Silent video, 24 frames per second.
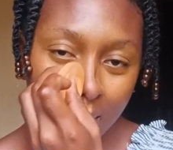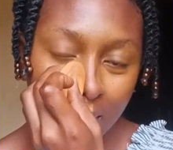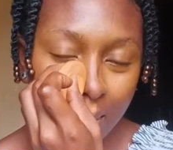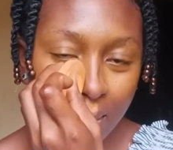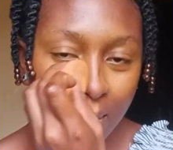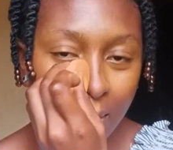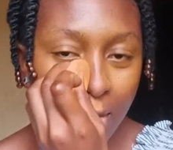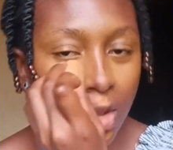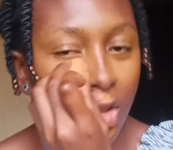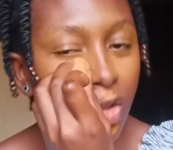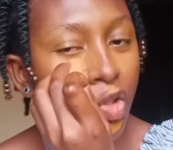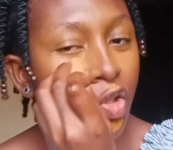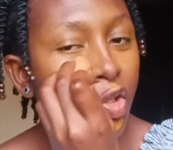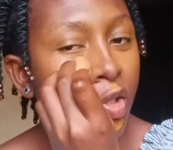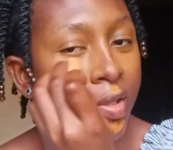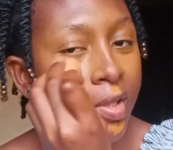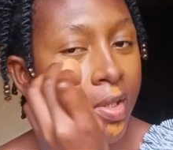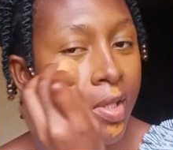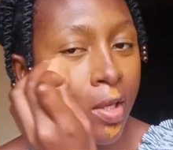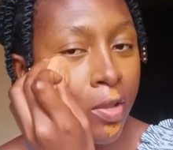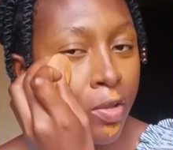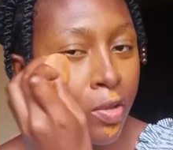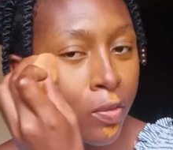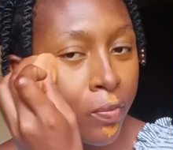Did you just
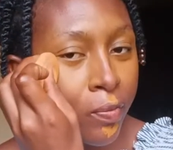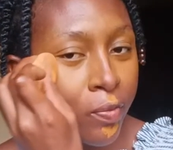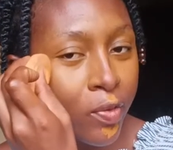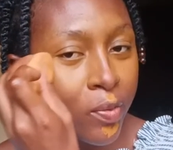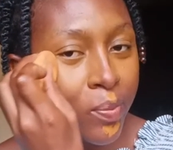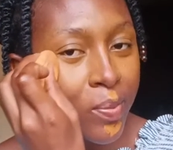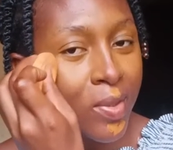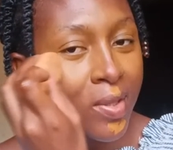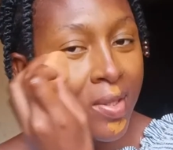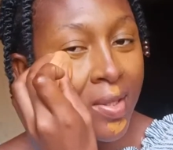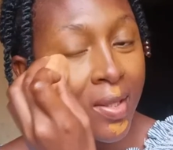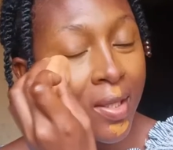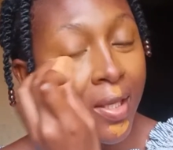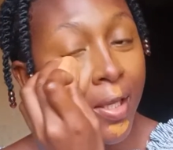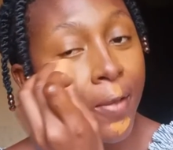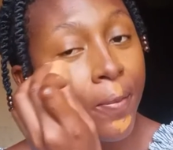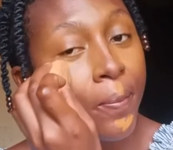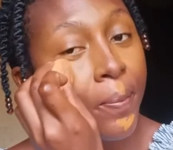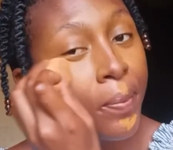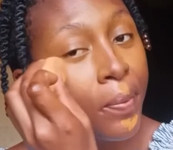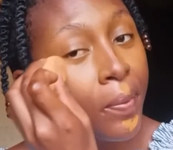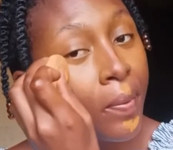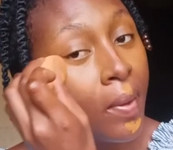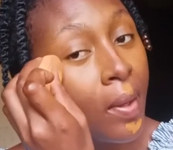get up from sleep?
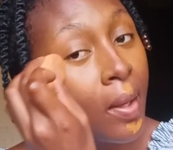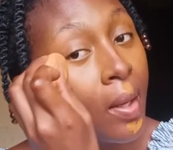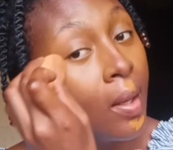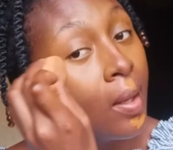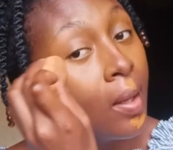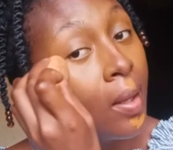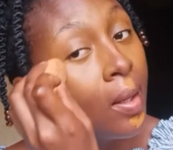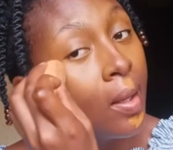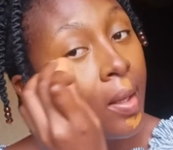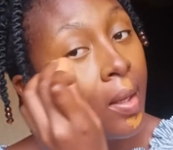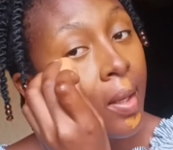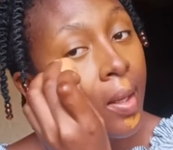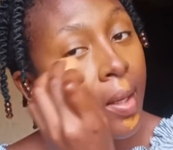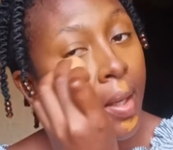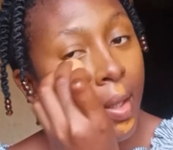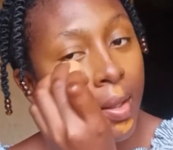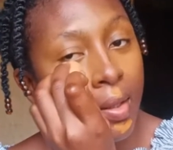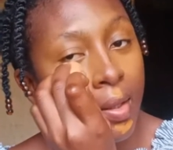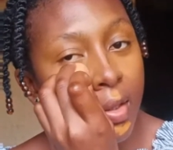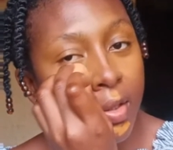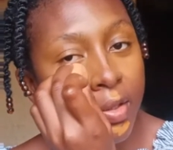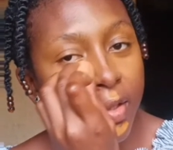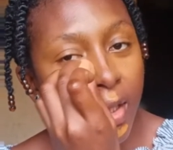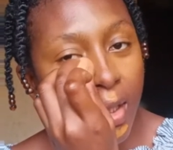
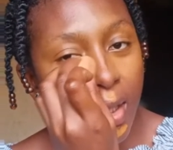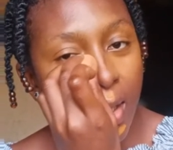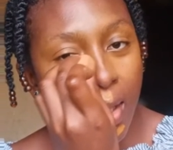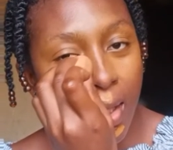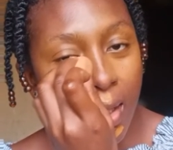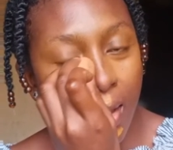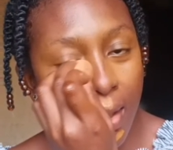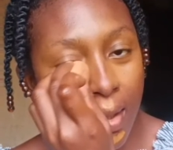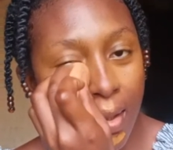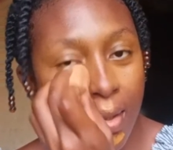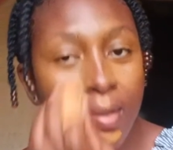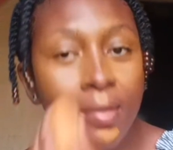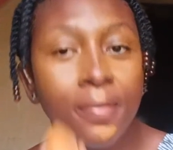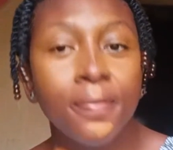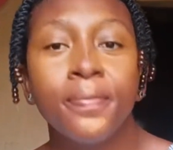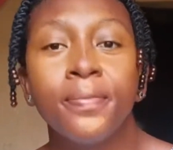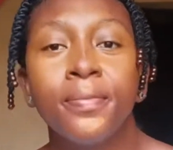Canary King.